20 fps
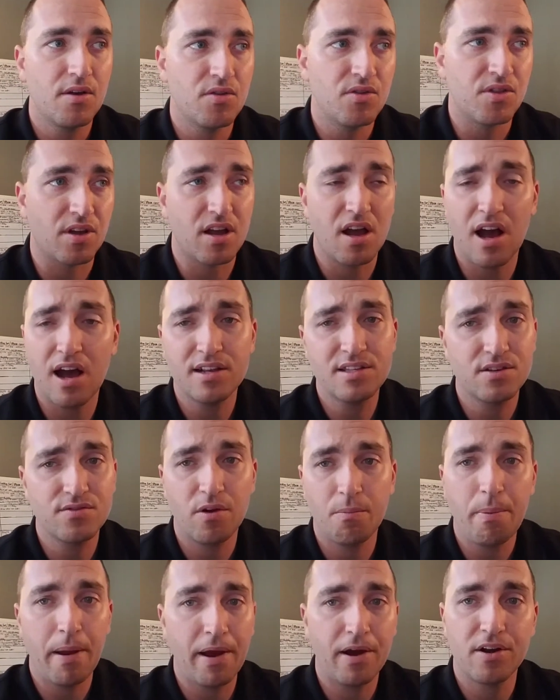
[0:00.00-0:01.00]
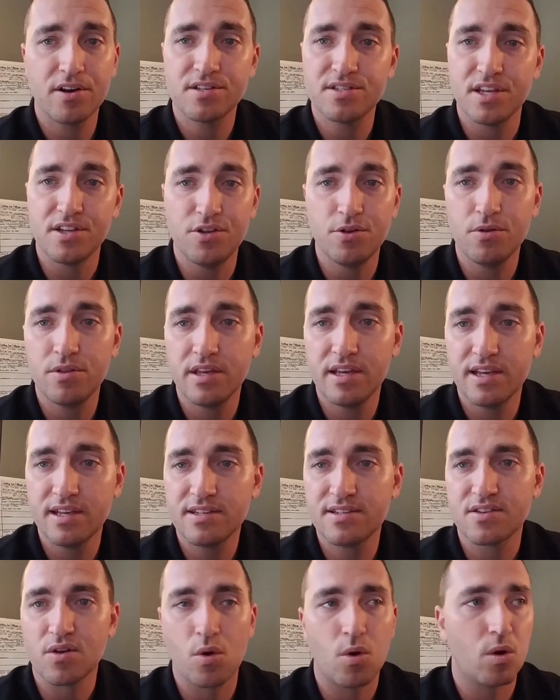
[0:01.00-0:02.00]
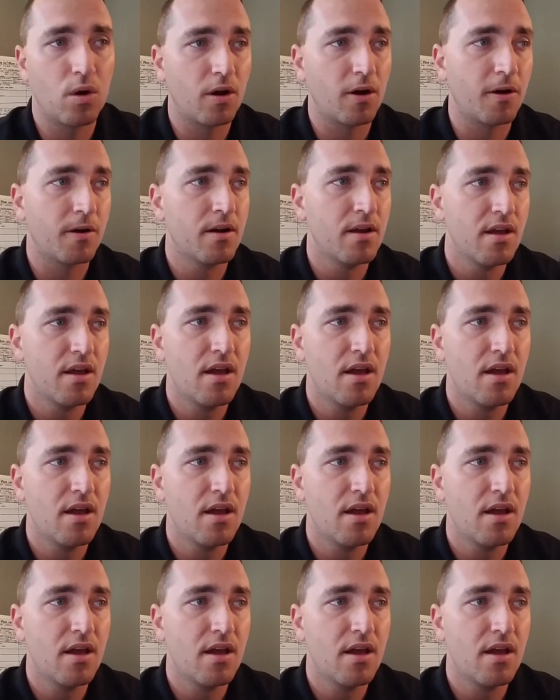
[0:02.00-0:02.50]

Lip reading: the cost of repairs to do this, or